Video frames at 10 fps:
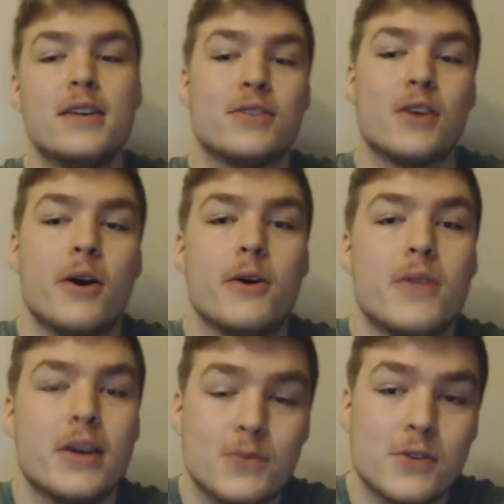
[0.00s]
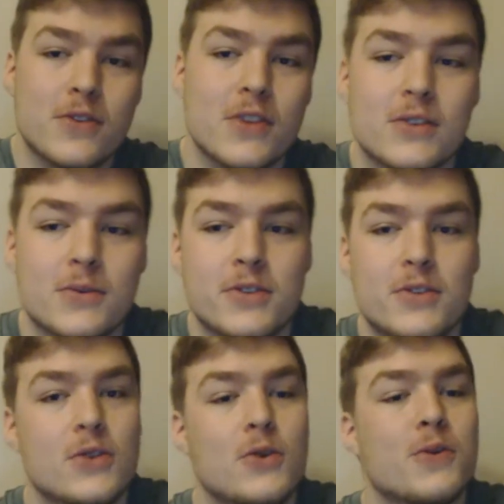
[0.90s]
So that's one of the things I wanted
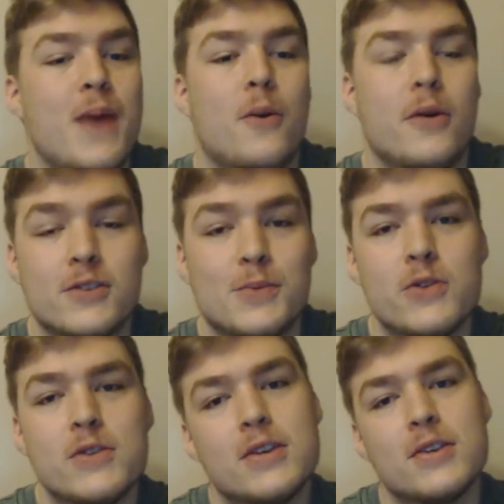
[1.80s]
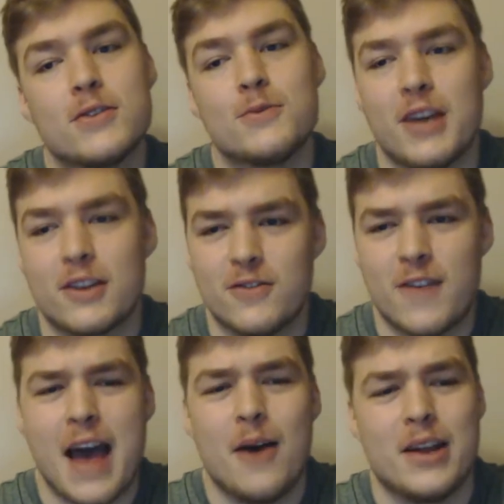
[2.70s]
to talk about. Whilst I'm on the subject of
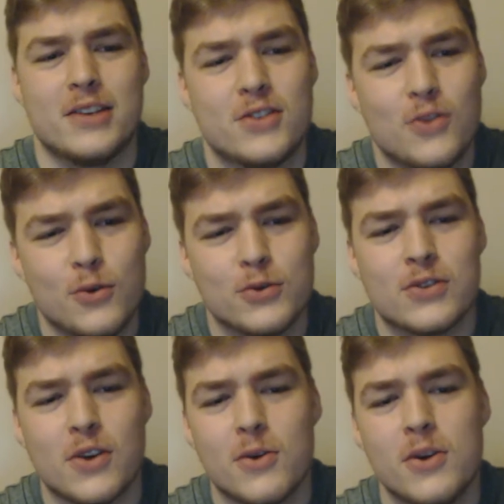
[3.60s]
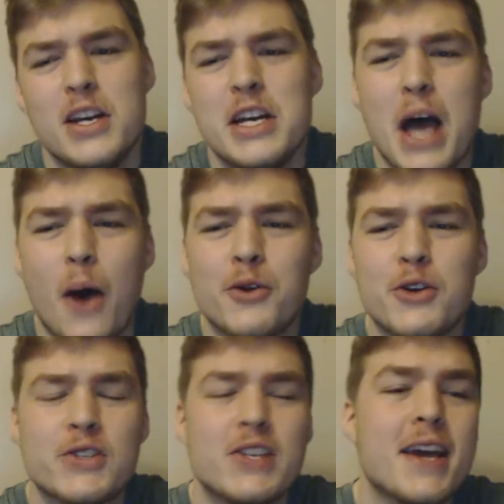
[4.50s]
Outlast also, I want
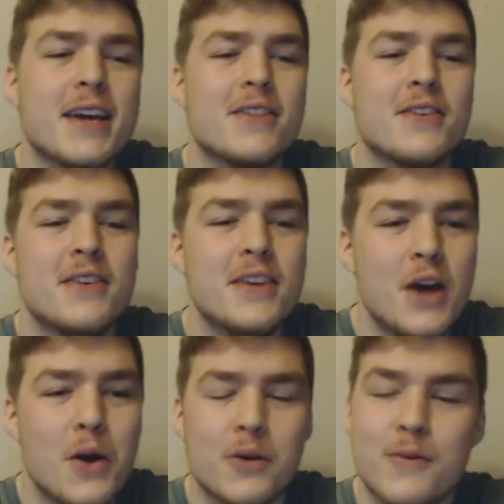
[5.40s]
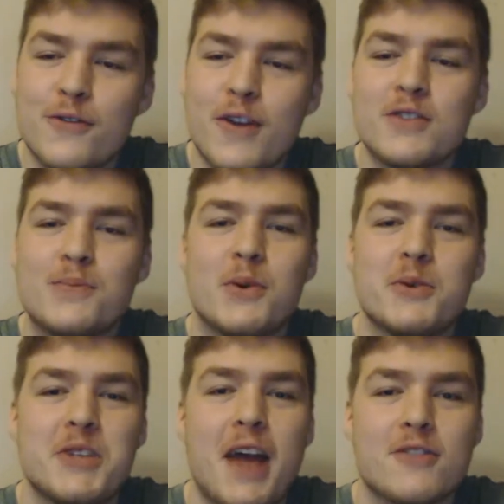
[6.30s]
to say that one of my friends
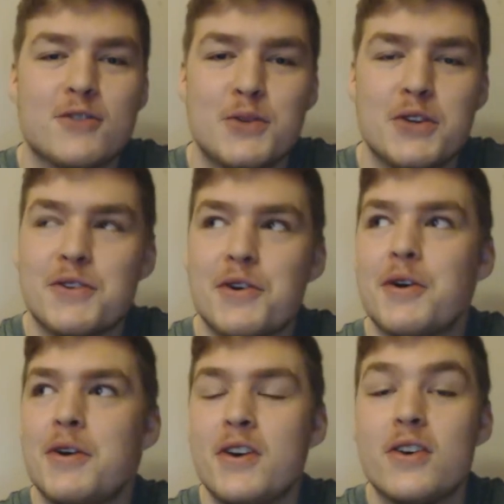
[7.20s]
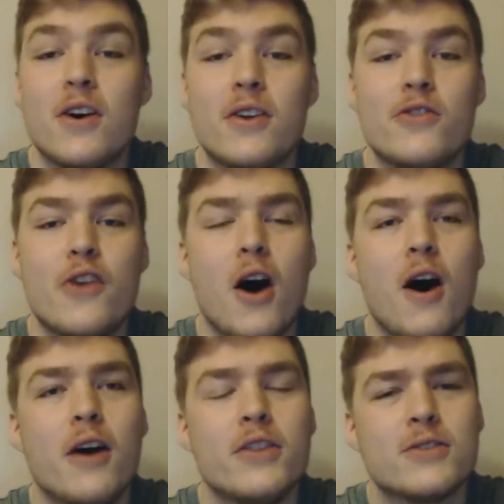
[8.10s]
pointed out to me that
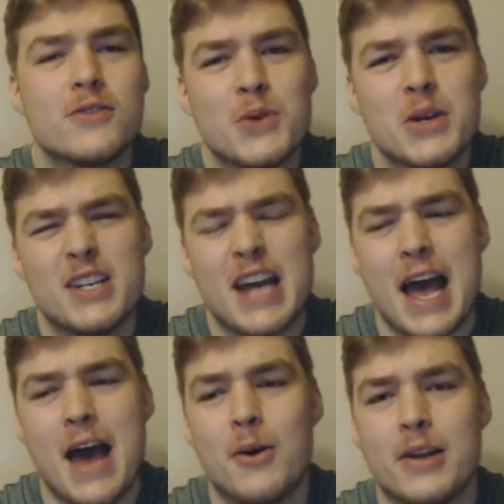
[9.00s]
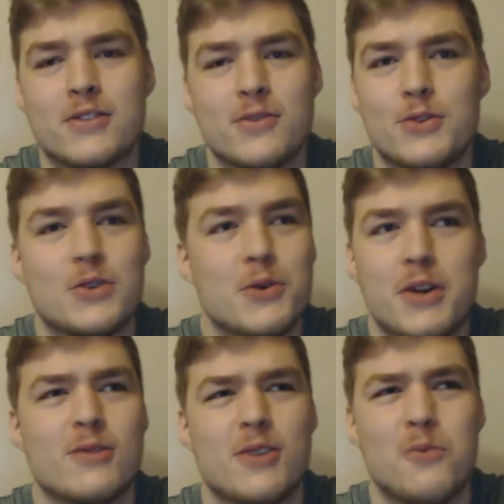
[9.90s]
uh, there's going to be an Outlast number two,
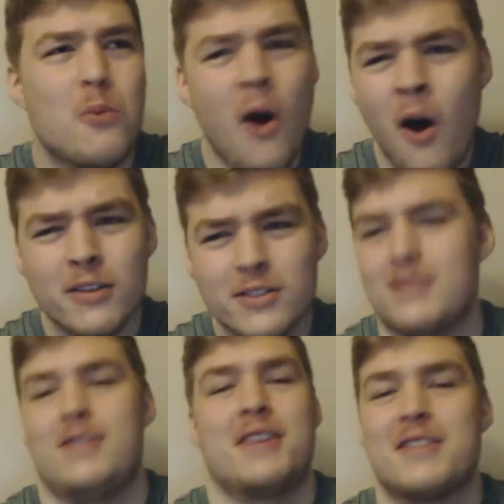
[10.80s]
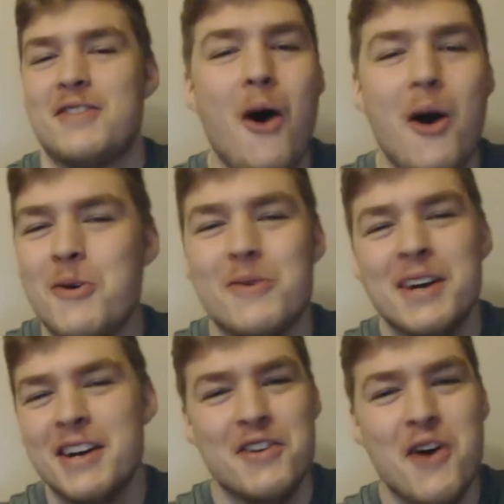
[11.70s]
and I was like, what? Like, no,
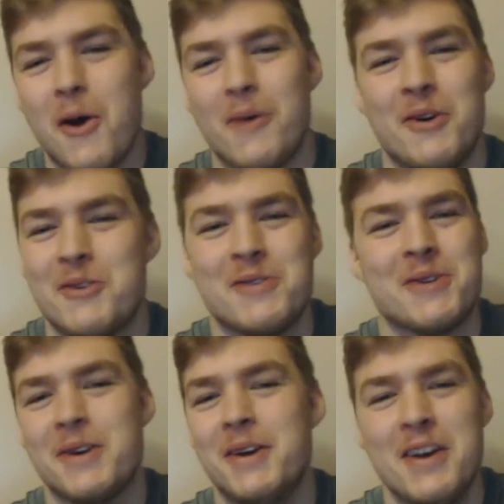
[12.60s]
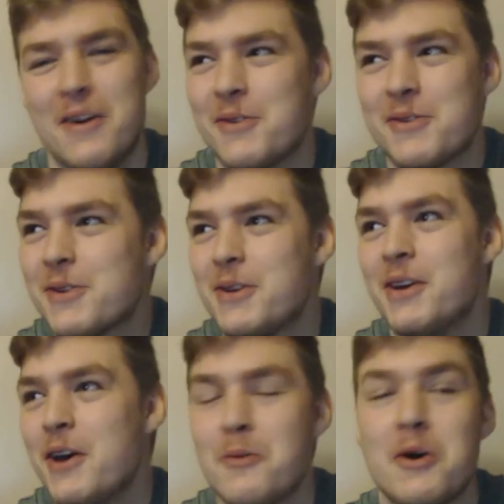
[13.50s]
no, I'm not doing it. I'm not doing it.
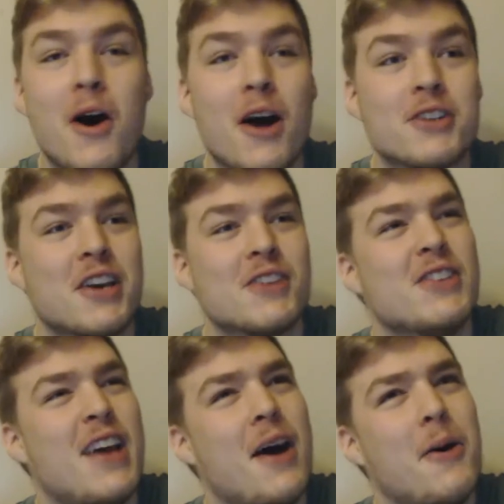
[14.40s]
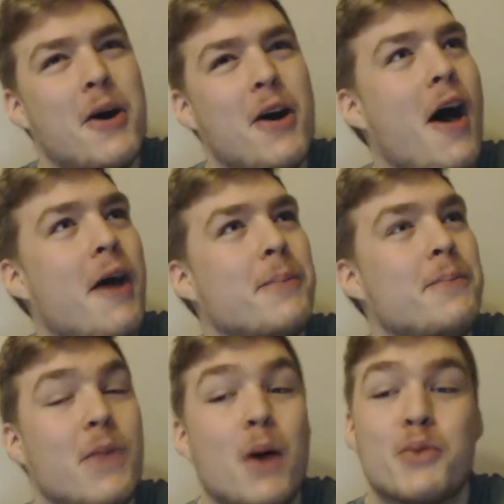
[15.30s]
But I checked it out, and
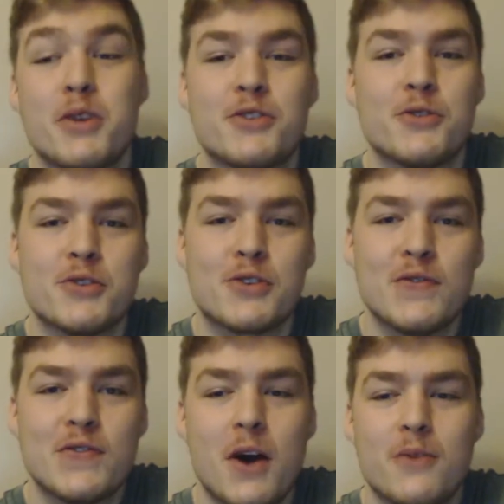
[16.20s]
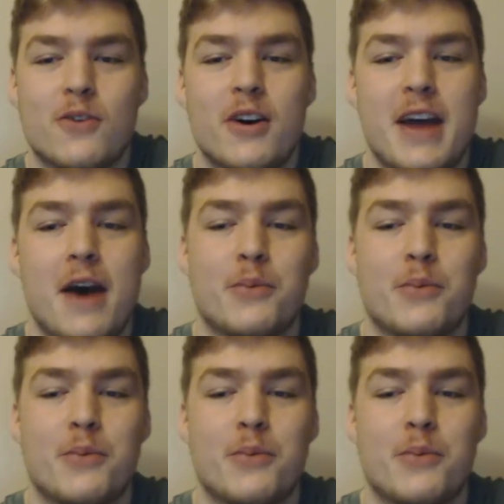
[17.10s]
I'm pretty sure it's confirmed right now.